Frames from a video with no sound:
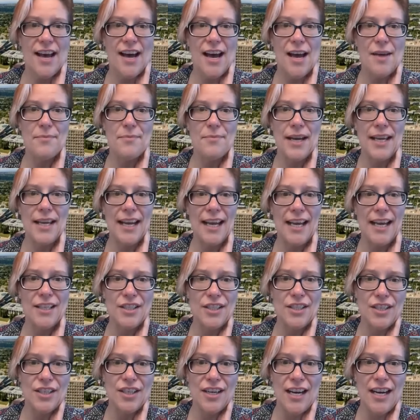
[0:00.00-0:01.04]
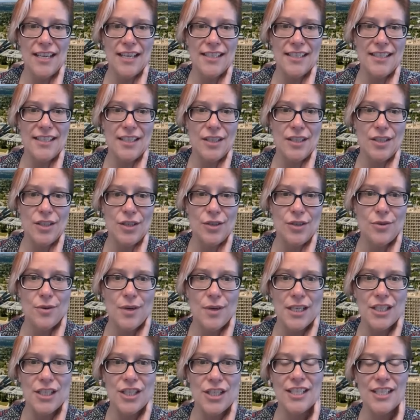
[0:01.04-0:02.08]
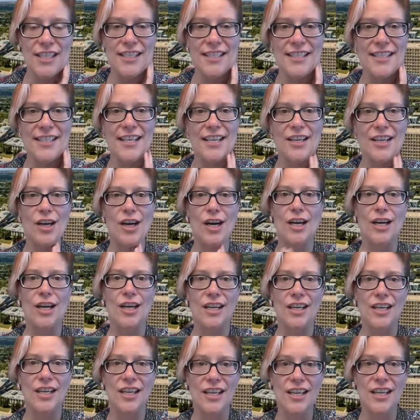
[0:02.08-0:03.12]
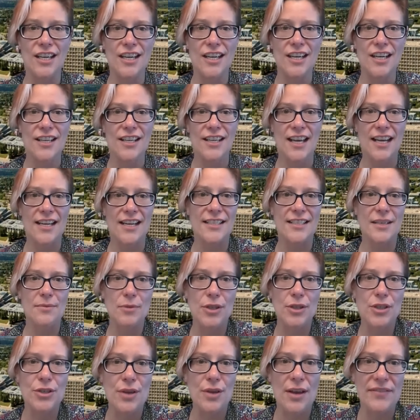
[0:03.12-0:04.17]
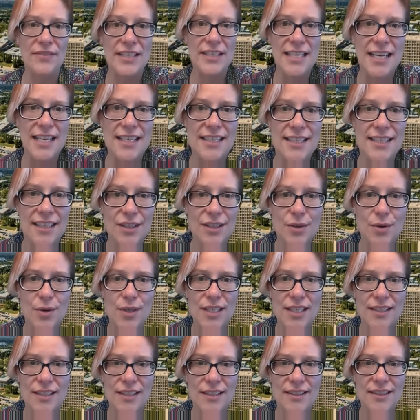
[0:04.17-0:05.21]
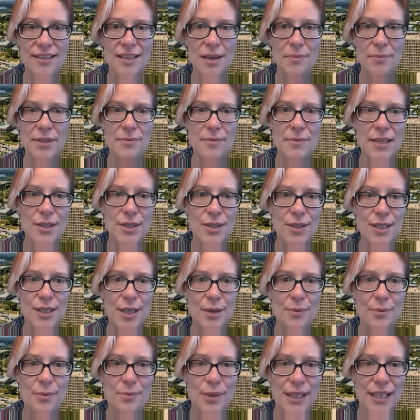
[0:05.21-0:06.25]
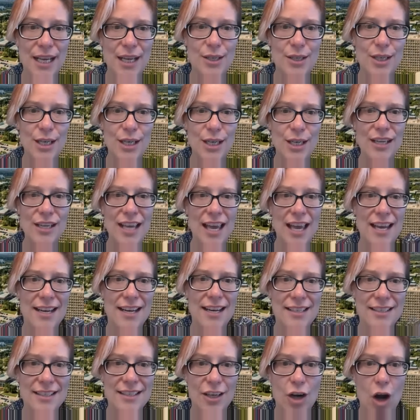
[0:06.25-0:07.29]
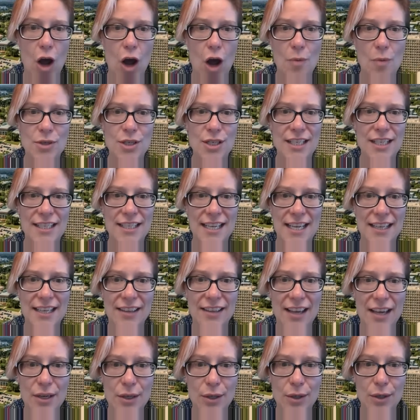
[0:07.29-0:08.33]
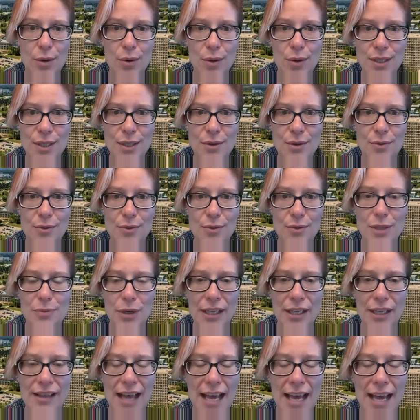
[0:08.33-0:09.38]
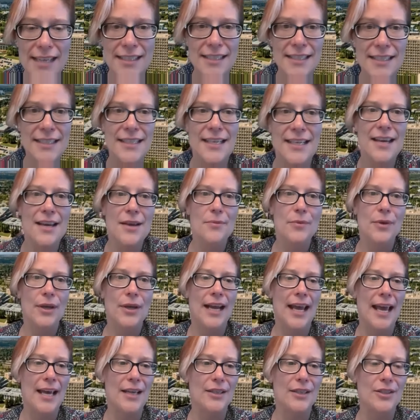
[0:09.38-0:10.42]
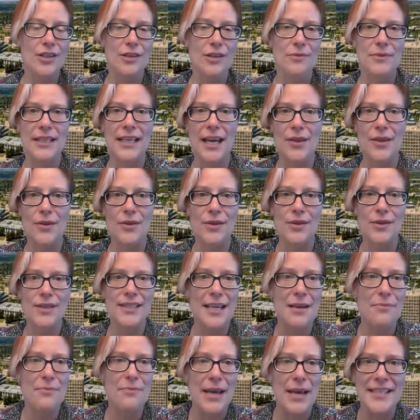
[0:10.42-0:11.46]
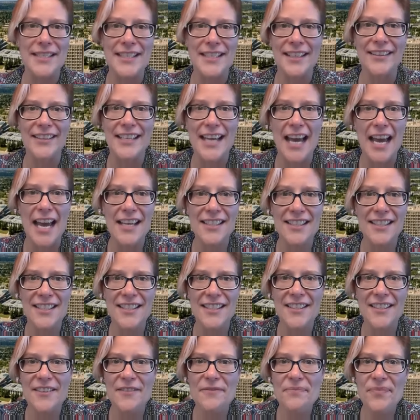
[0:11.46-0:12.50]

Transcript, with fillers: I might answer. I see two questions that are kind of similar. Do you have to take six courses in some semesters to complete engineering? And is it an option to take lighter course load with spring classes? I'm Going to answer them together and say basically yes.